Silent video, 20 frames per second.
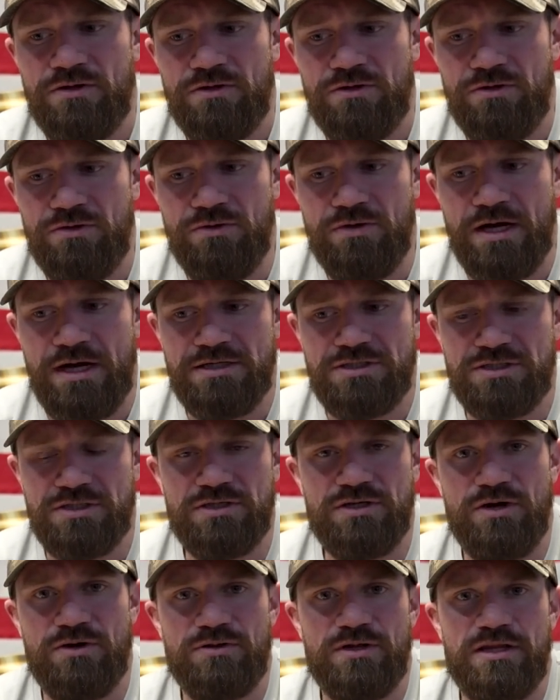you guys
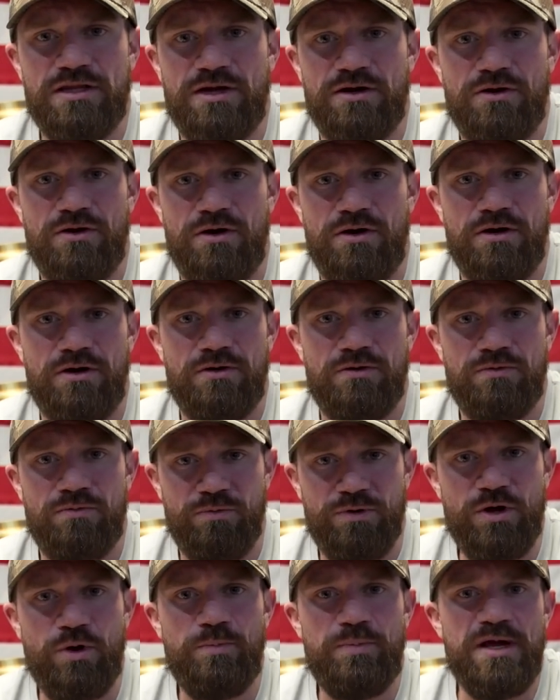should know that there are
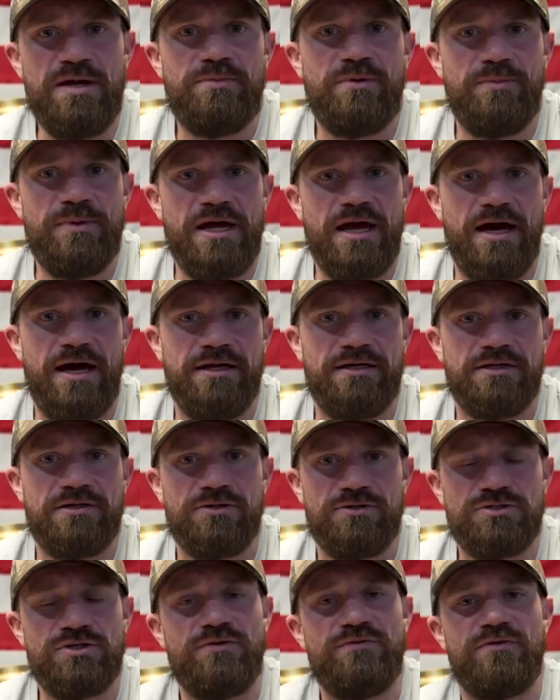real people behind it.
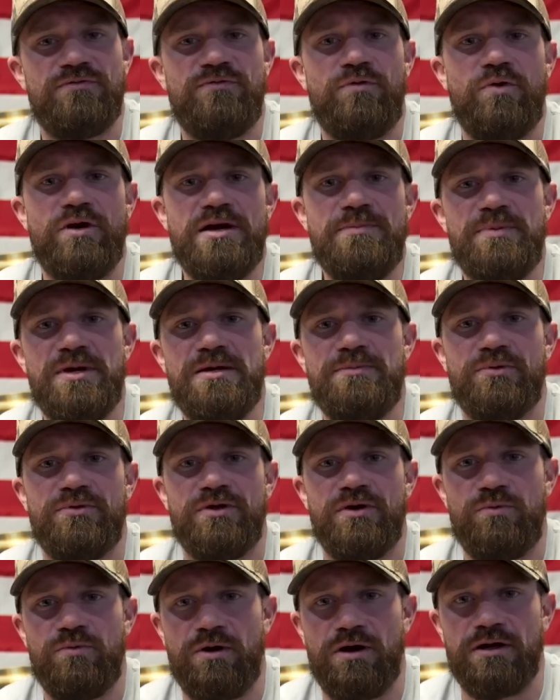There's over 40 people
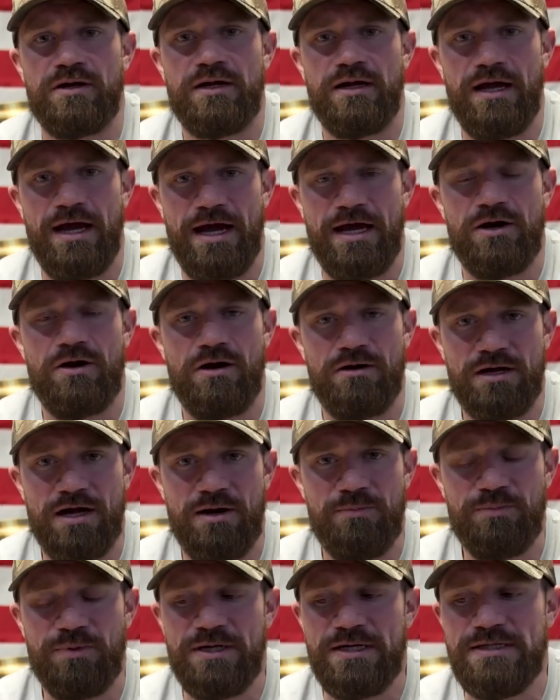that work at our
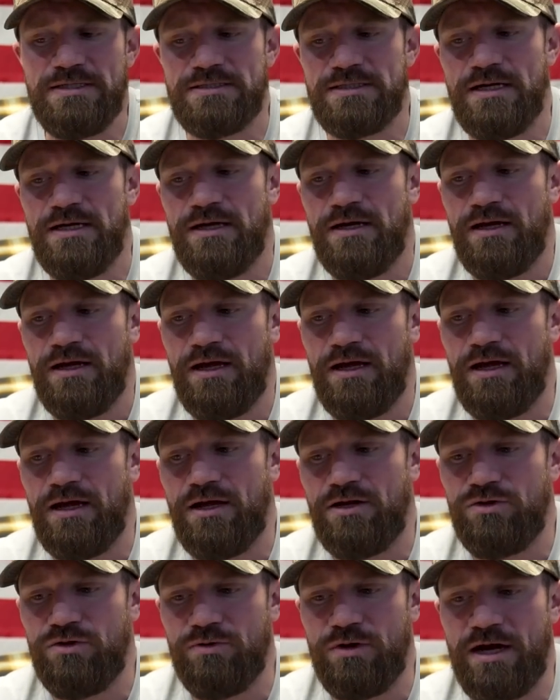companies,
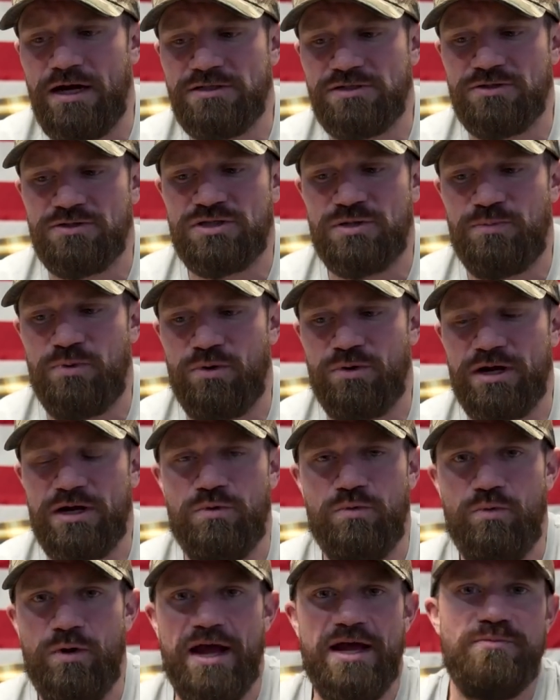and you guys are
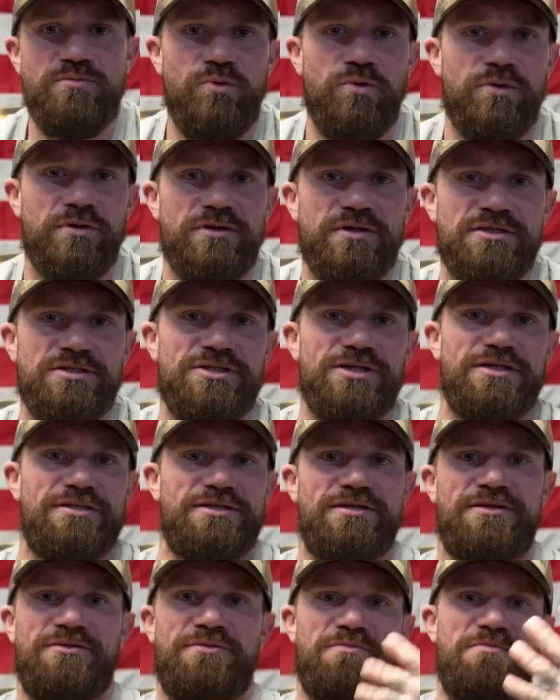supporting way more than
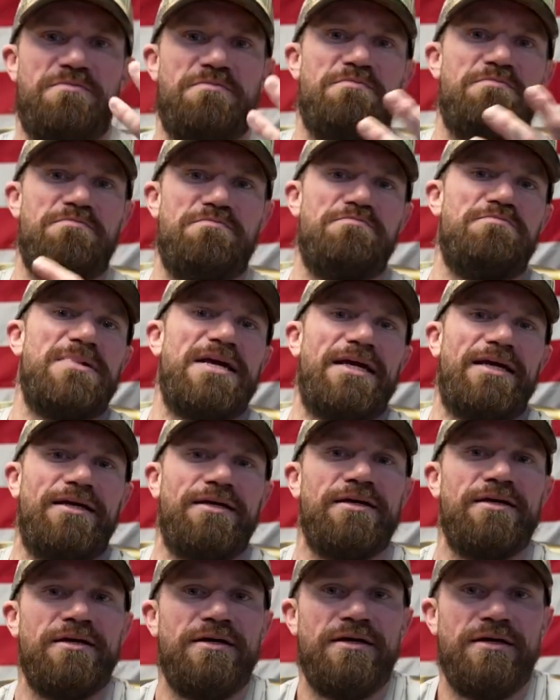just
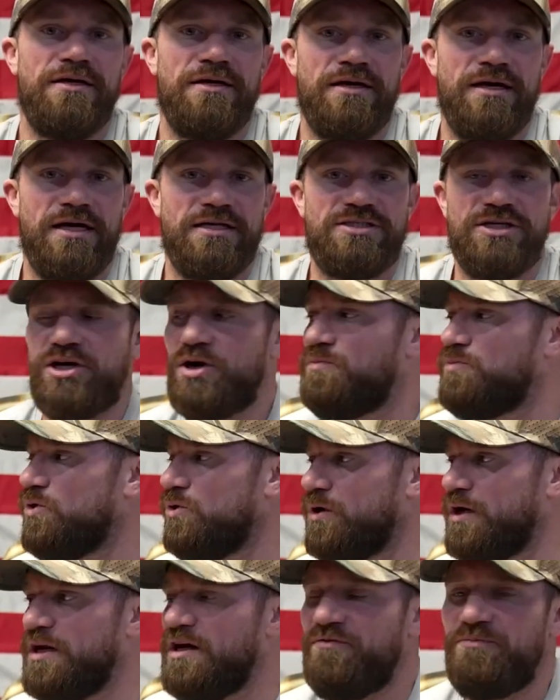me. It's a
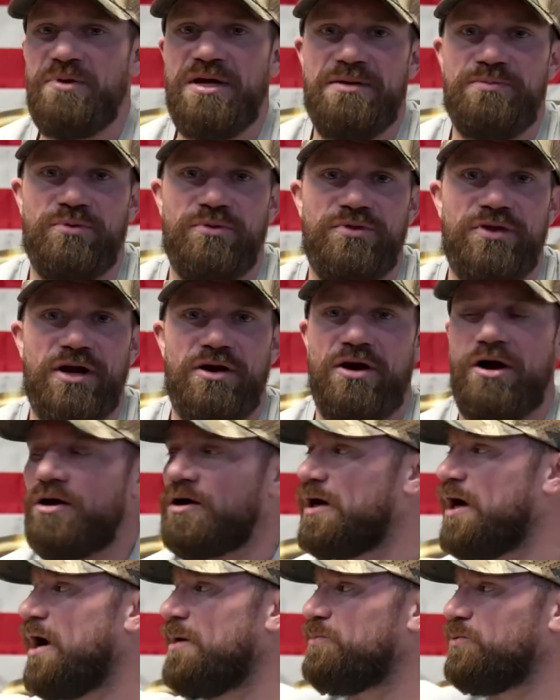community of people. There are
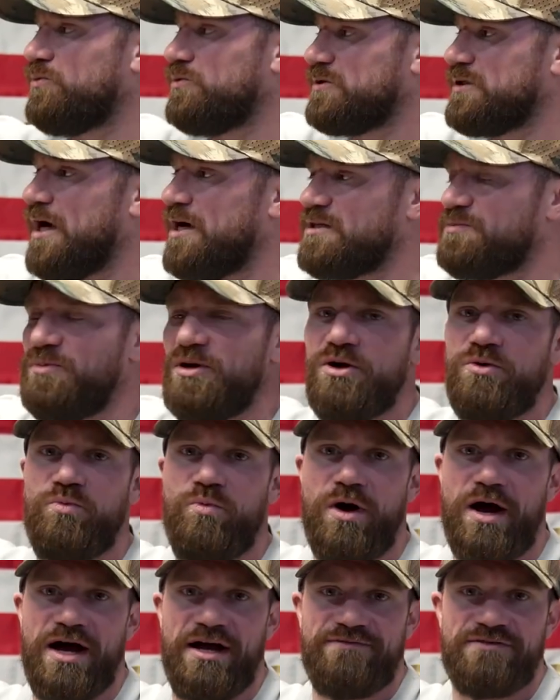couples, husband and
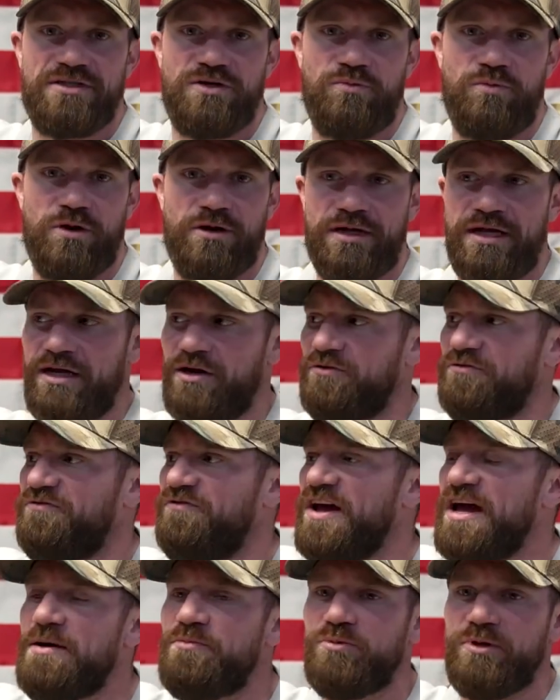wives that work here,
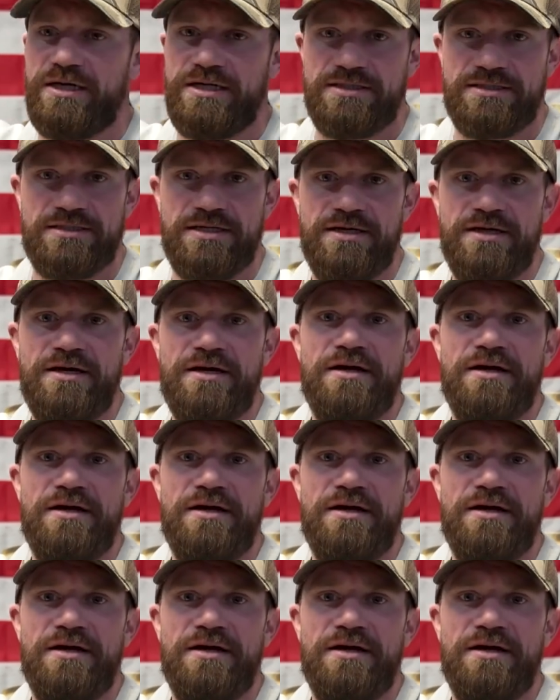families